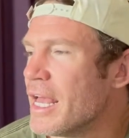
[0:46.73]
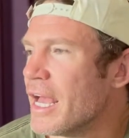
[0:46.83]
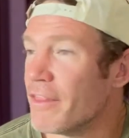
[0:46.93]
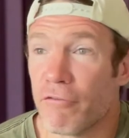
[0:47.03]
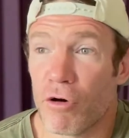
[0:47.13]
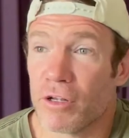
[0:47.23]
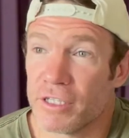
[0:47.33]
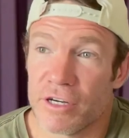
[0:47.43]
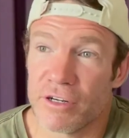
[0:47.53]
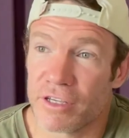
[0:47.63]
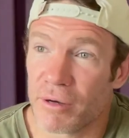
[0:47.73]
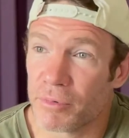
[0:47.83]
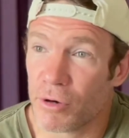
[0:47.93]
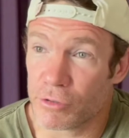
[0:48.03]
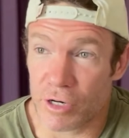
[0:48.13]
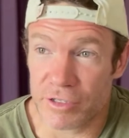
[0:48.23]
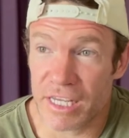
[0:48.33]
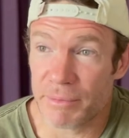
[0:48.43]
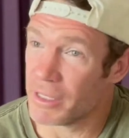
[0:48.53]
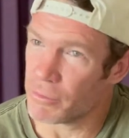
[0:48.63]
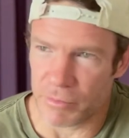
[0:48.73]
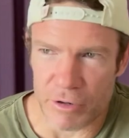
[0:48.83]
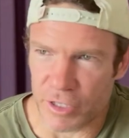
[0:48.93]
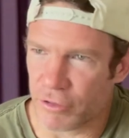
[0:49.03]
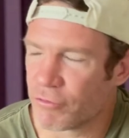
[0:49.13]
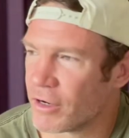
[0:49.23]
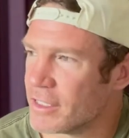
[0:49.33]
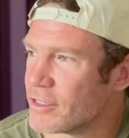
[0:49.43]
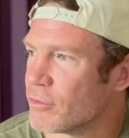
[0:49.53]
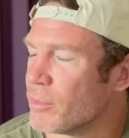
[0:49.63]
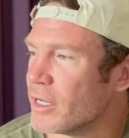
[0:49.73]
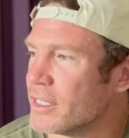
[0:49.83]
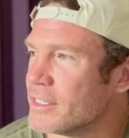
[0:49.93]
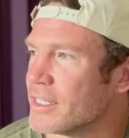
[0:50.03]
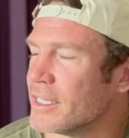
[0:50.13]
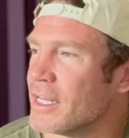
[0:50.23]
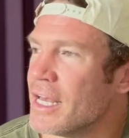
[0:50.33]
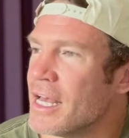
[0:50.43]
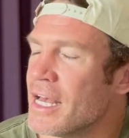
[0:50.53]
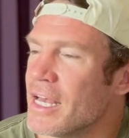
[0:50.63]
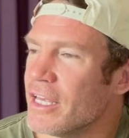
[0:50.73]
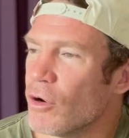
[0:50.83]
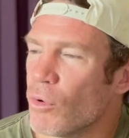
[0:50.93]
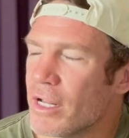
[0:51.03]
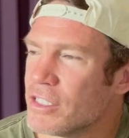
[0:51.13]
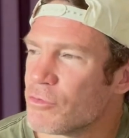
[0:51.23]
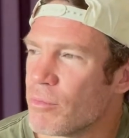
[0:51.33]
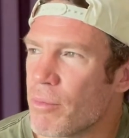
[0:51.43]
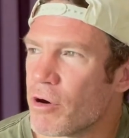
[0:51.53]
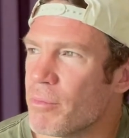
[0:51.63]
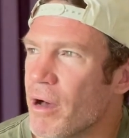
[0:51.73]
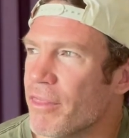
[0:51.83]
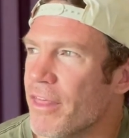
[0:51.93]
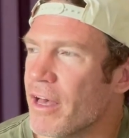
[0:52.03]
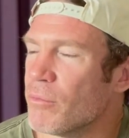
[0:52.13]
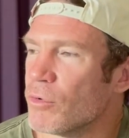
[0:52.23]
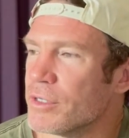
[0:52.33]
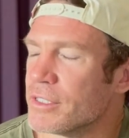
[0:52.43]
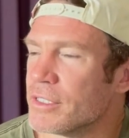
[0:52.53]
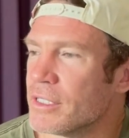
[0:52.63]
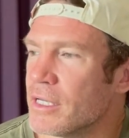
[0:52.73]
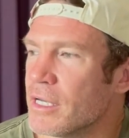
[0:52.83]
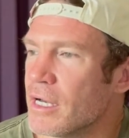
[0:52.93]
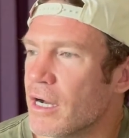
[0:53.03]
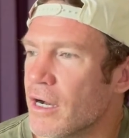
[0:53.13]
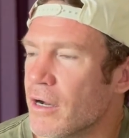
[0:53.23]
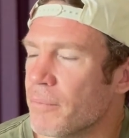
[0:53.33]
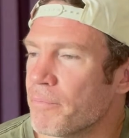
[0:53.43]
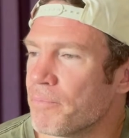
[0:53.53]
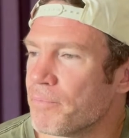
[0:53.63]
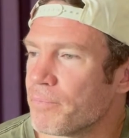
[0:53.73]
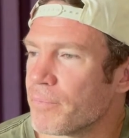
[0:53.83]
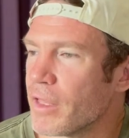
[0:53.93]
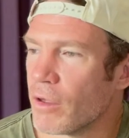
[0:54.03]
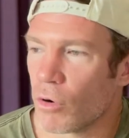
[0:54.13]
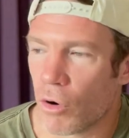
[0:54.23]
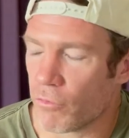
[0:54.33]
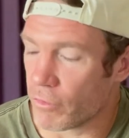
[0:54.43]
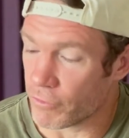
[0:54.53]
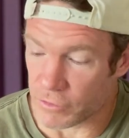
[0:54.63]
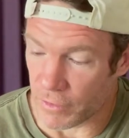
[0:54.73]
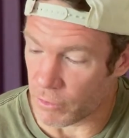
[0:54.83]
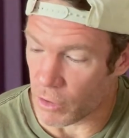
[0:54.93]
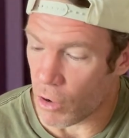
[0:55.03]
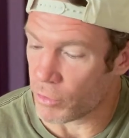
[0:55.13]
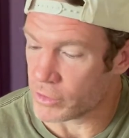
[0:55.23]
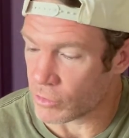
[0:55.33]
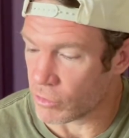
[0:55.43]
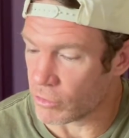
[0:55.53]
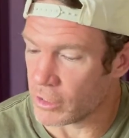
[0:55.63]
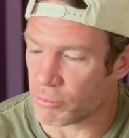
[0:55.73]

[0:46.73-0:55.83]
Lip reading: And they volunteered to come coach our team. And they're good friends, they're buddies. And you know, what I just remember about them was they were always early.